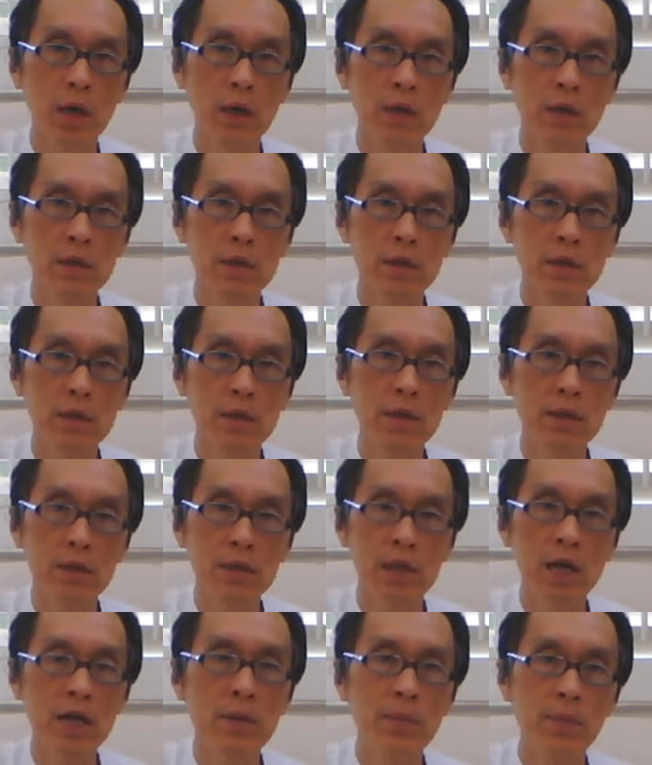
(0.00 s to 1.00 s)
snake
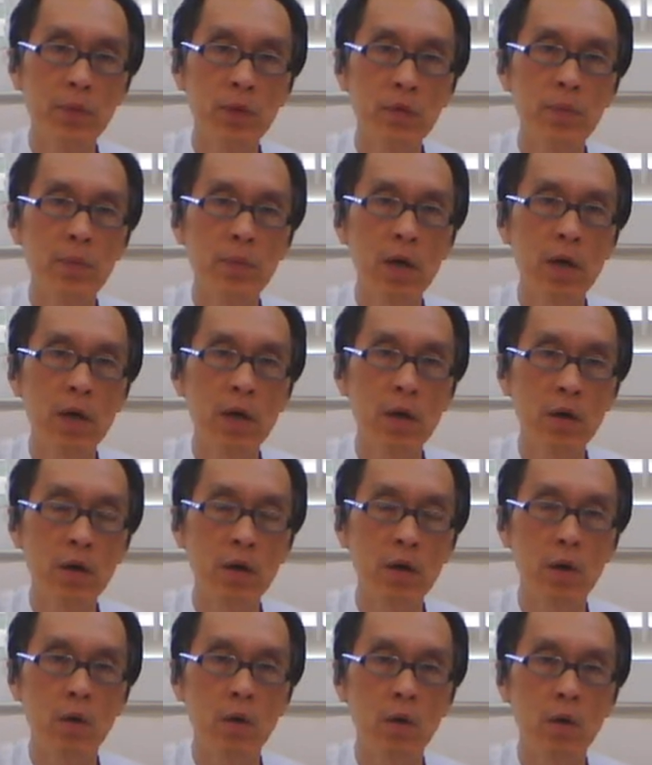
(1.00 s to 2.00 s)
slide pupa
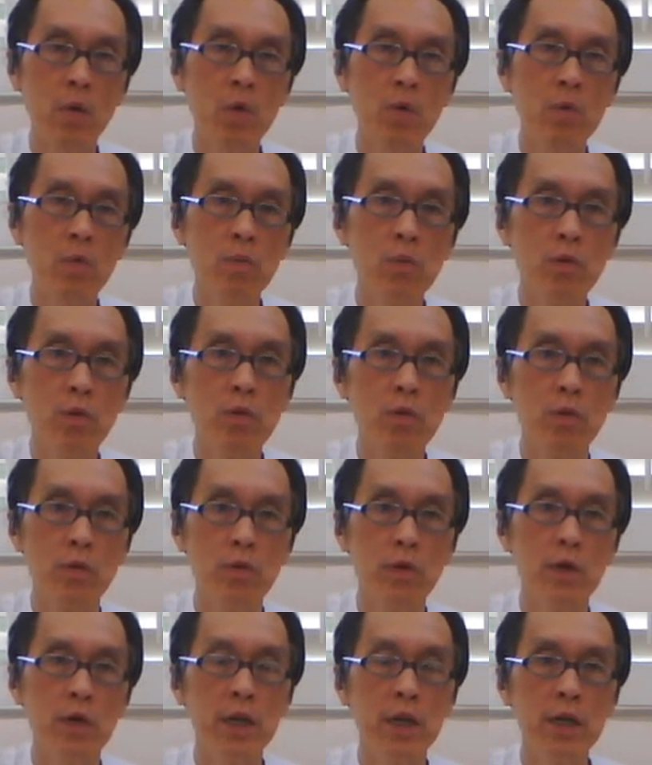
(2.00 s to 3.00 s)
or worm move.
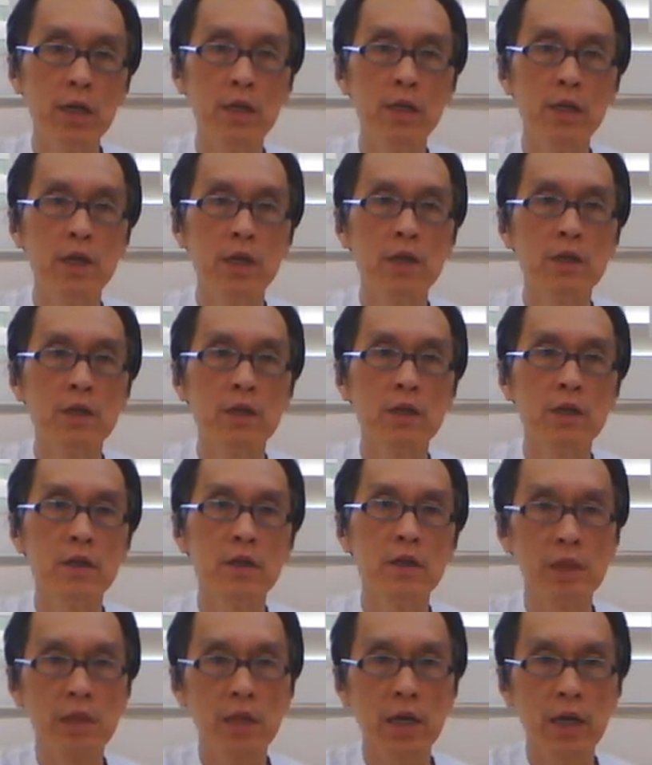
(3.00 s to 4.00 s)
Okay. So
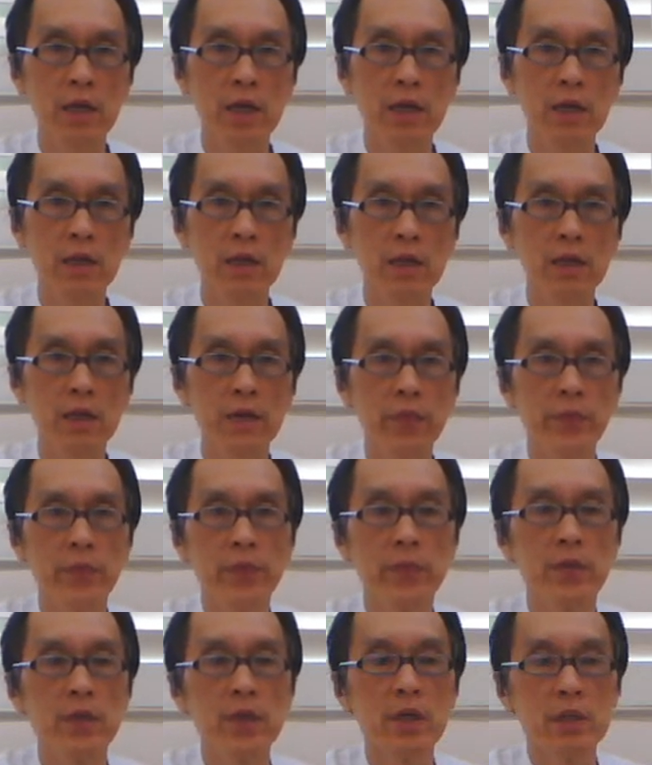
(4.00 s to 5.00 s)
it's like
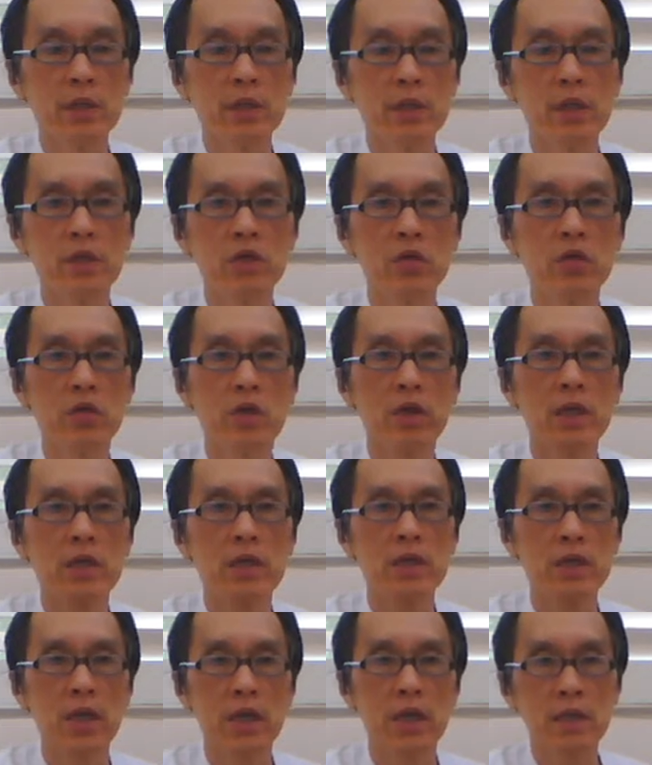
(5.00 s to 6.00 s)
this joint
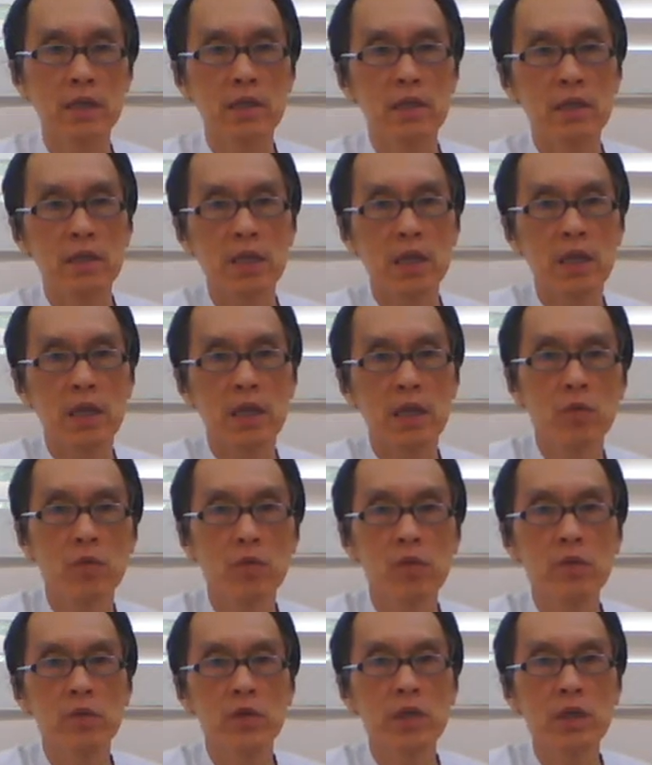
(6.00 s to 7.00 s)
is like the snake
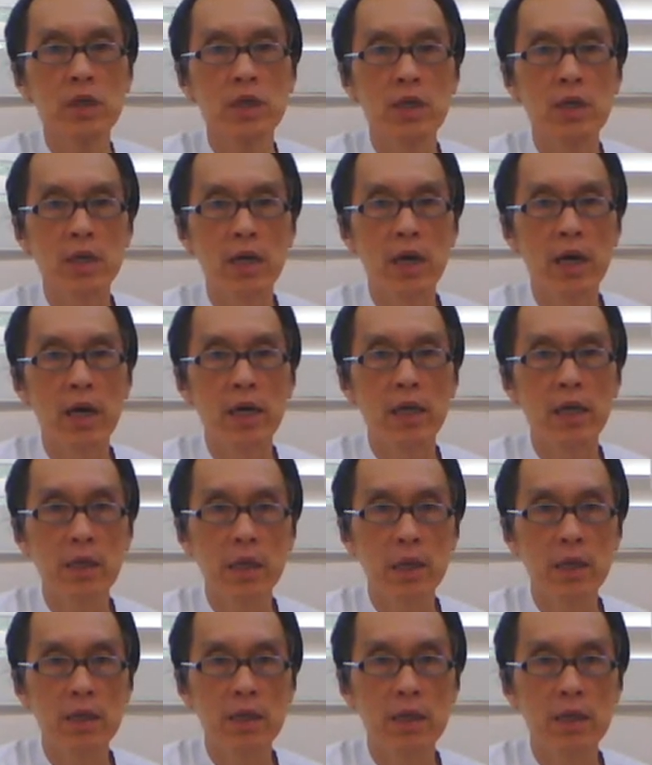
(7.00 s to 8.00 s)
moving, and
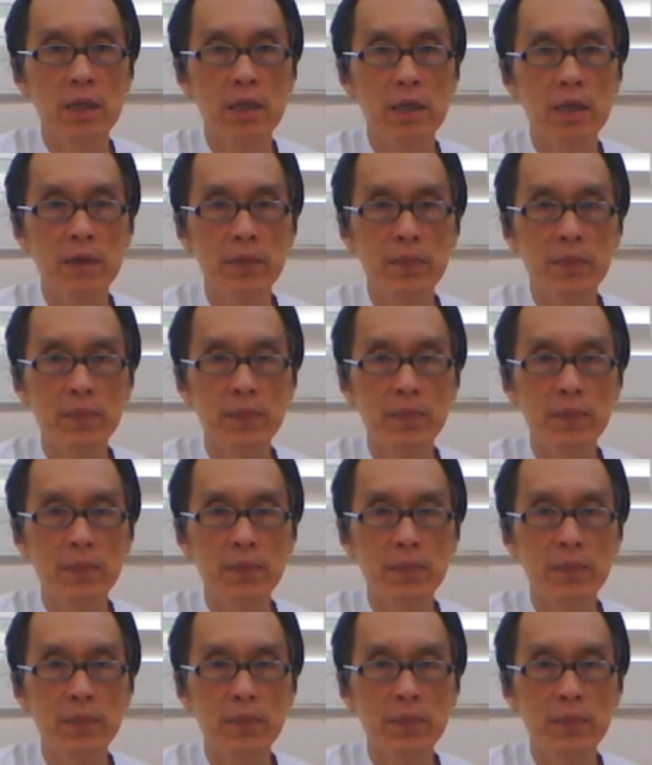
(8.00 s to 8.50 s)
then the